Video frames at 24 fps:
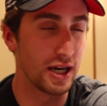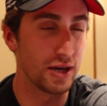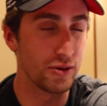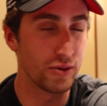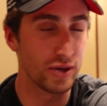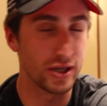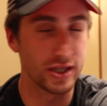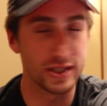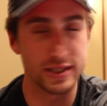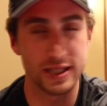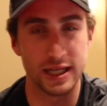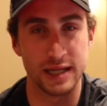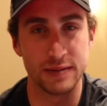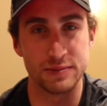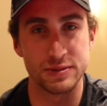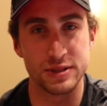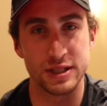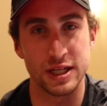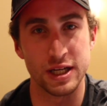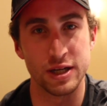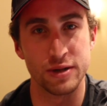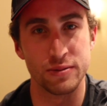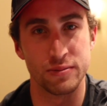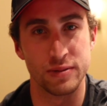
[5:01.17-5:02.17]
I want a time
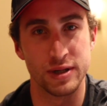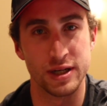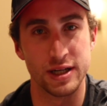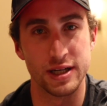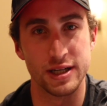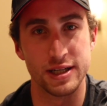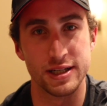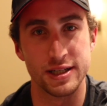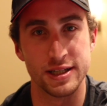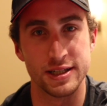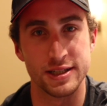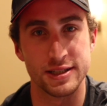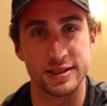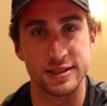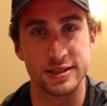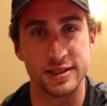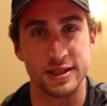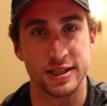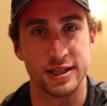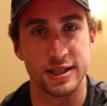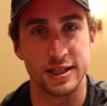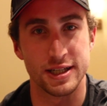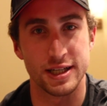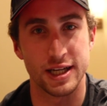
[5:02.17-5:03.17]
scale, but
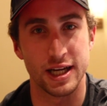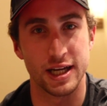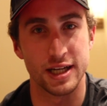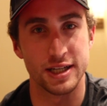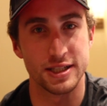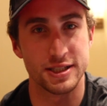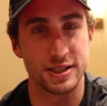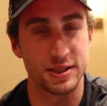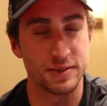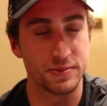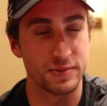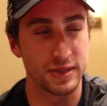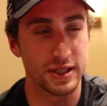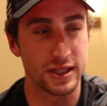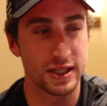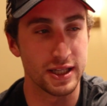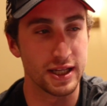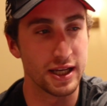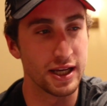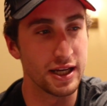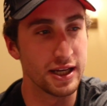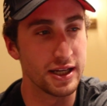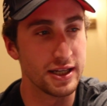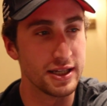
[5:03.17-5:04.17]
it's kind of something
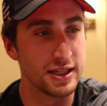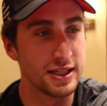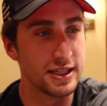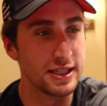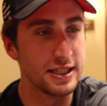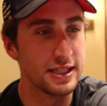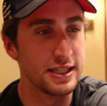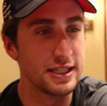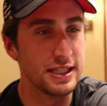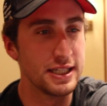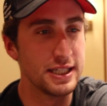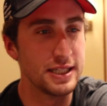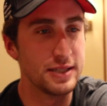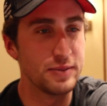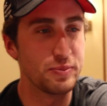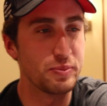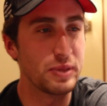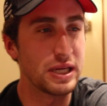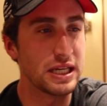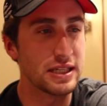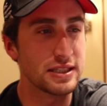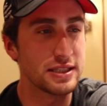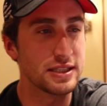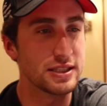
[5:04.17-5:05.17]

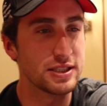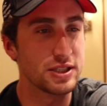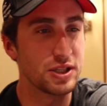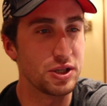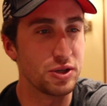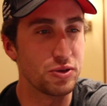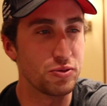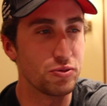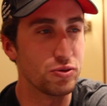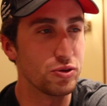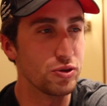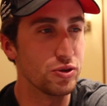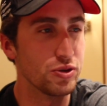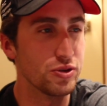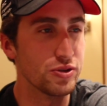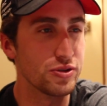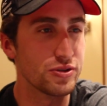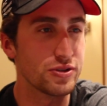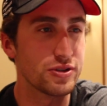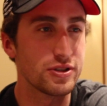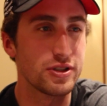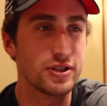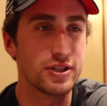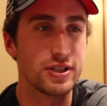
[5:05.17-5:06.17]
that makes its own
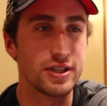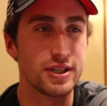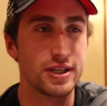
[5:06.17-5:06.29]
rules,